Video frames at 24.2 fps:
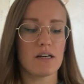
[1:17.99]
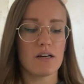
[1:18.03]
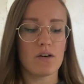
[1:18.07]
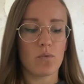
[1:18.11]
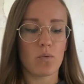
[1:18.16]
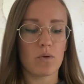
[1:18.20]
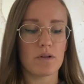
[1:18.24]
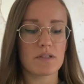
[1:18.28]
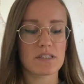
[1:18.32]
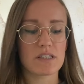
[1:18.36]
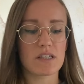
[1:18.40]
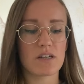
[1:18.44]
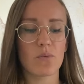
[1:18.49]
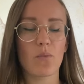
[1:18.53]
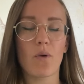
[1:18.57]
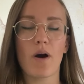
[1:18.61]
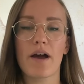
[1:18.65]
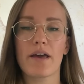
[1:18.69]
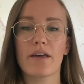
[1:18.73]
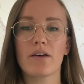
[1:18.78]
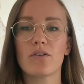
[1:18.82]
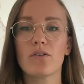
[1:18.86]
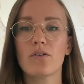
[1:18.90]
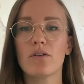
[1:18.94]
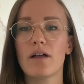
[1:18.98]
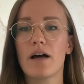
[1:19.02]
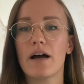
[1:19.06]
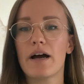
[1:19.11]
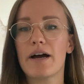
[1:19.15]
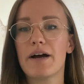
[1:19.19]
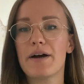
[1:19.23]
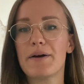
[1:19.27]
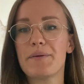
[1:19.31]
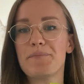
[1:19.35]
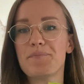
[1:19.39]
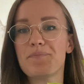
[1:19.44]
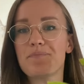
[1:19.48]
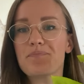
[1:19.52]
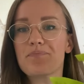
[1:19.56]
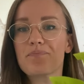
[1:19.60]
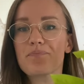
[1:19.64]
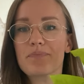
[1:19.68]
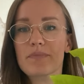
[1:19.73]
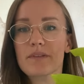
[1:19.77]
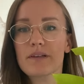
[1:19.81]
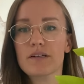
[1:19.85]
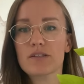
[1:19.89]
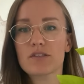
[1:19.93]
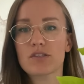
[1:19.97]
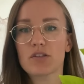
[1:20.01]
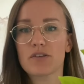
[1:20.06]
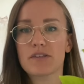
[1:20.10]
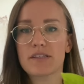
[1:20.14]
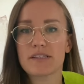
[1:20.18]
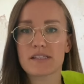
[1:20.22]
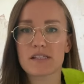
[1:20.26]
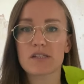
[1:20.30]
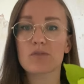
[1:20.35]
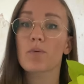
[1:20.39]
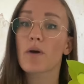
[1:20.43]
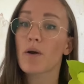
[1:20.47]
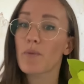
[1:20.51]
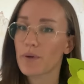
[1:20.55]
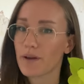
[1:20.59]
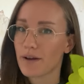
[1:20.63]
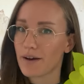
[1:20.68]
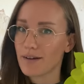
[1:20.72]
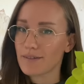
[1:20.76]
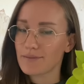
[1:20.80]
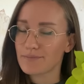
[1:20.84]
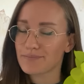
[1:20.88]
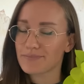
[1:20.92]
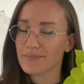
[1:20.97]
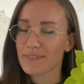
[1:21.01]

once in a while. So this is where we are,